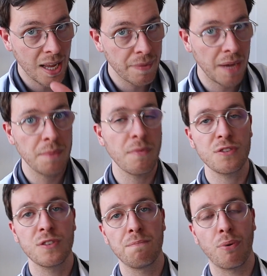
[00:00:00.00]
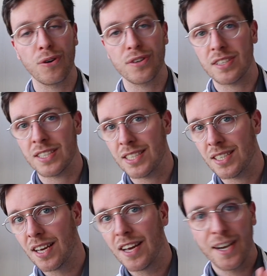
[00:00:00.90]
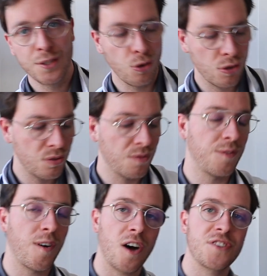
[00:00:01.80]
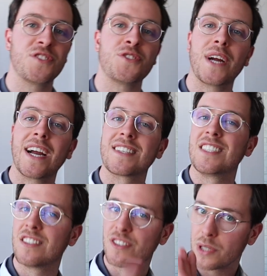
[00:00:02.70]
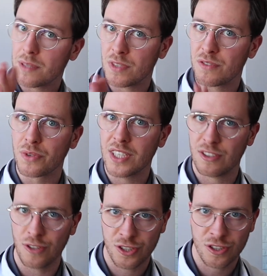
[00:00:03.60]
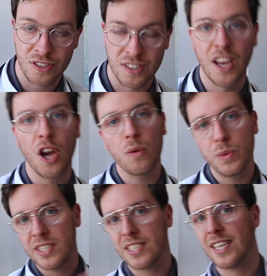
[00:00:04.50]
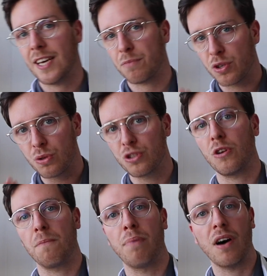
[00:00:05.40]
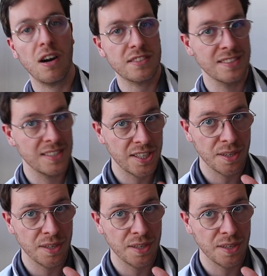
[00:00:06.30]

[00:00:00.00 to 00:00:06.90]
And maybe most importantly, in order to fast track these treatment researches, we skip crucial parts in their